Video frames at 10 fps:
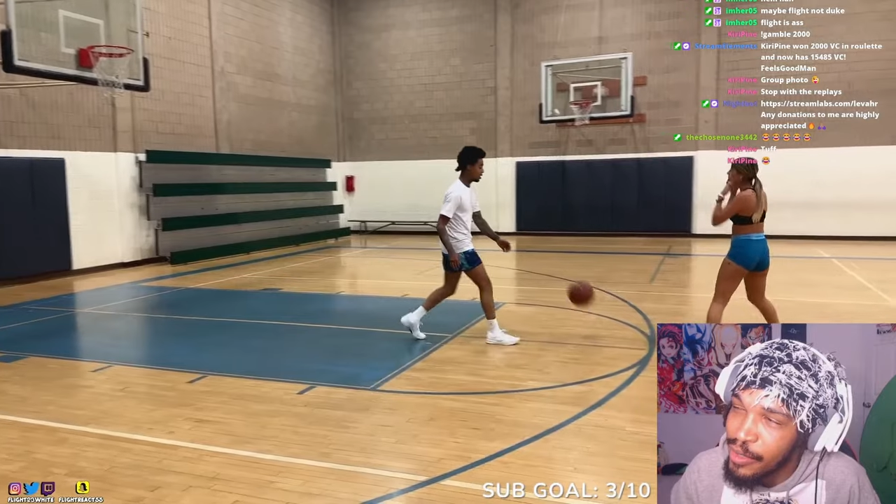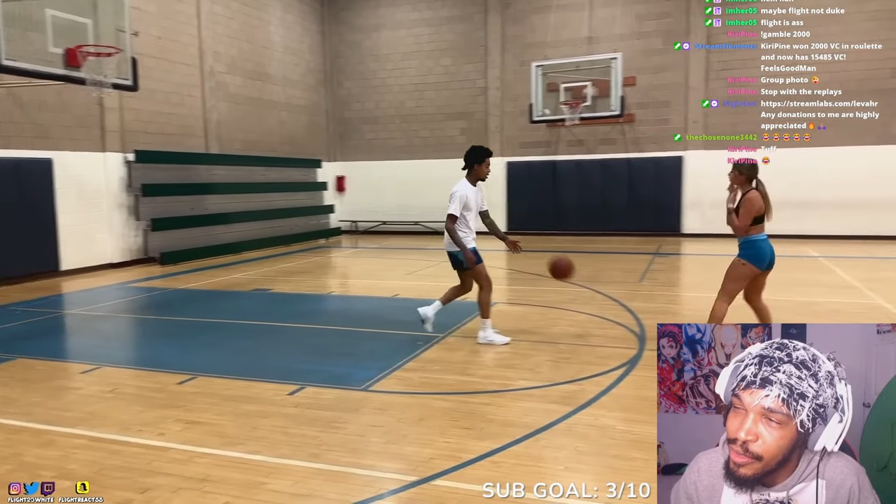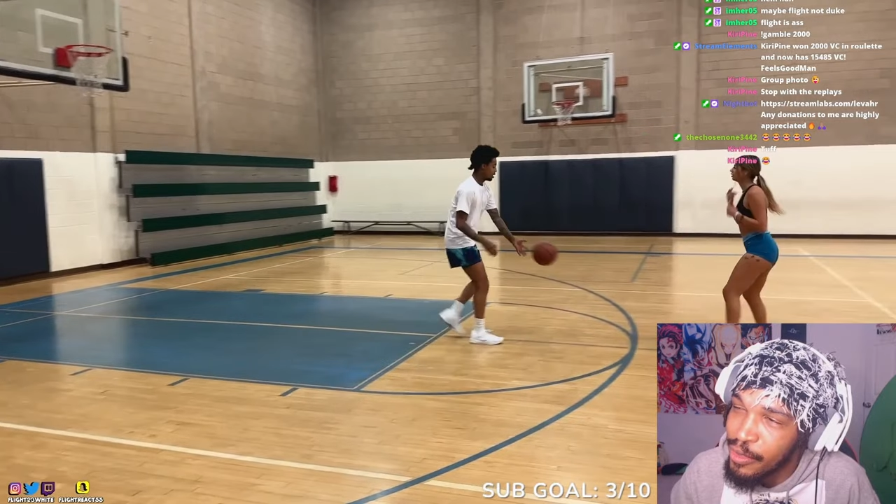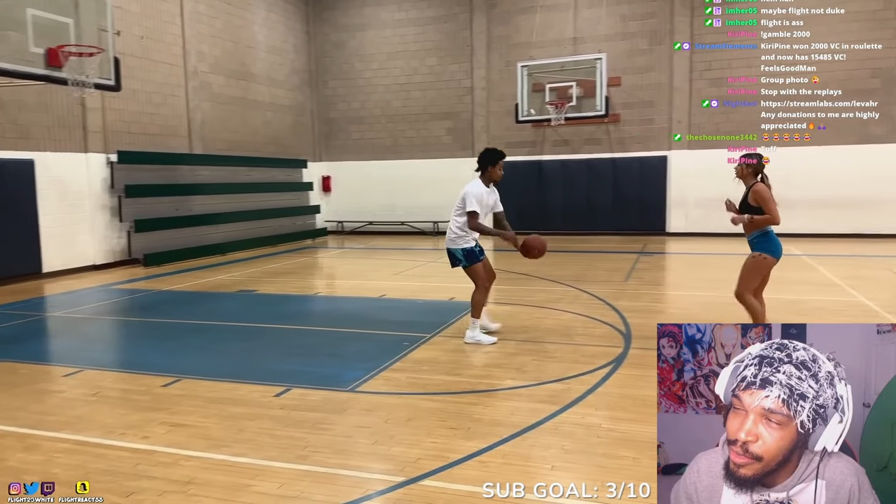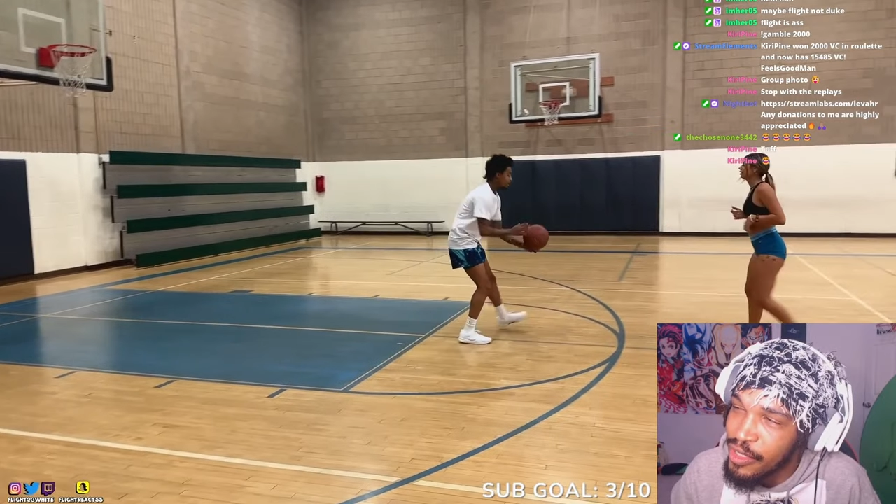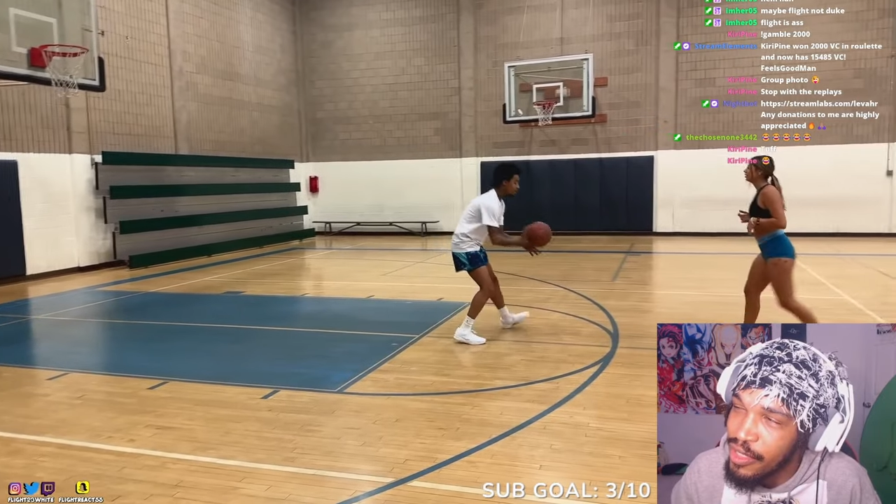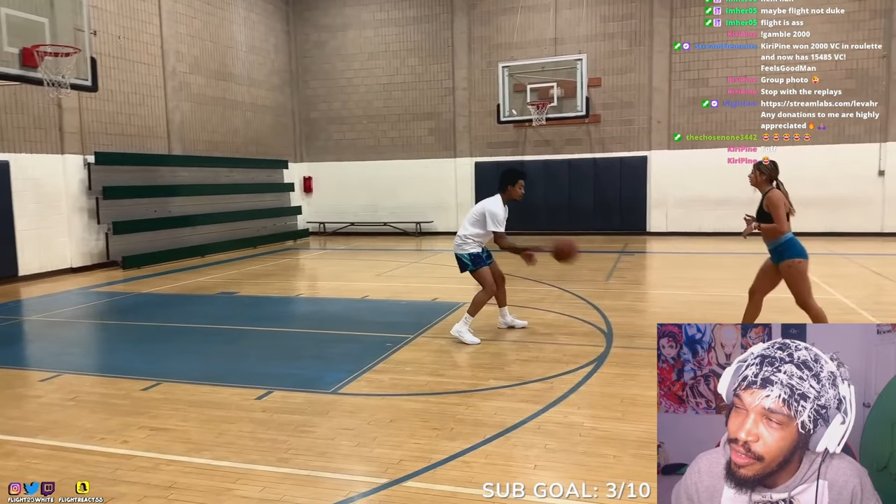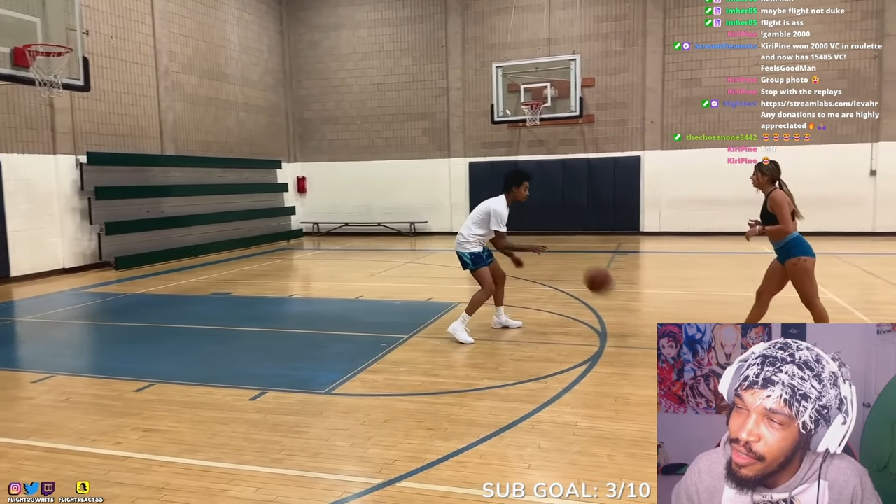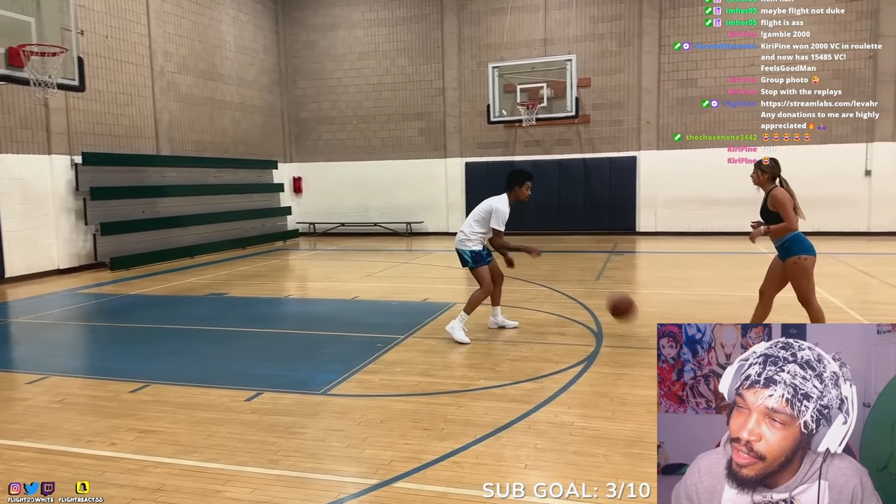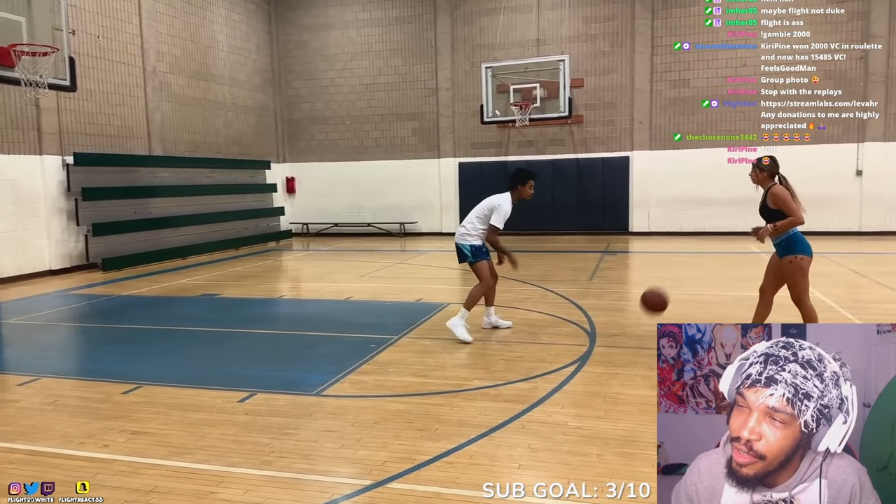who's
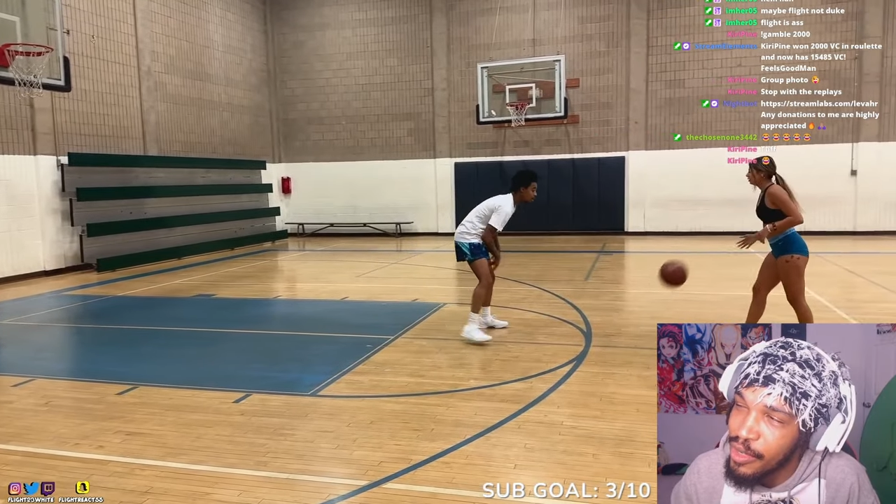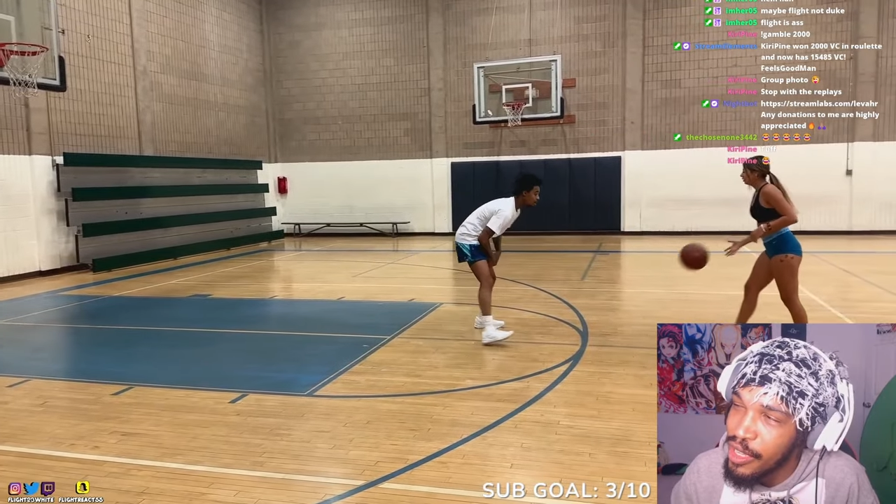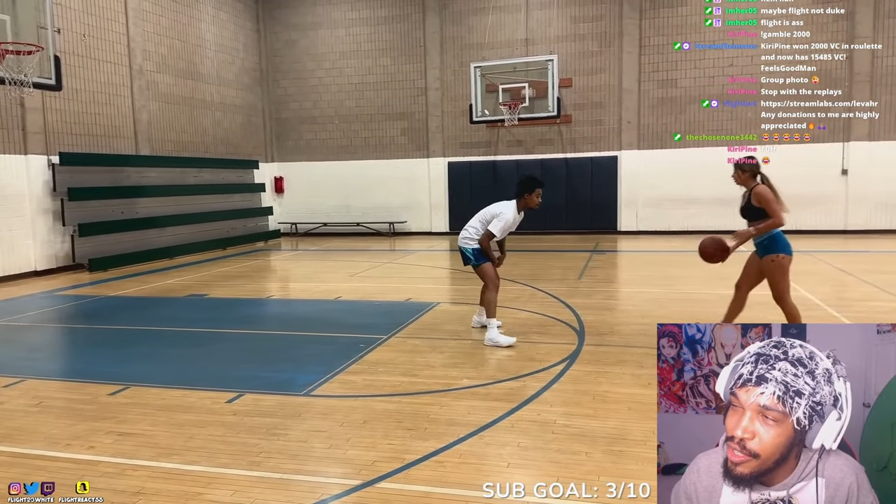slower than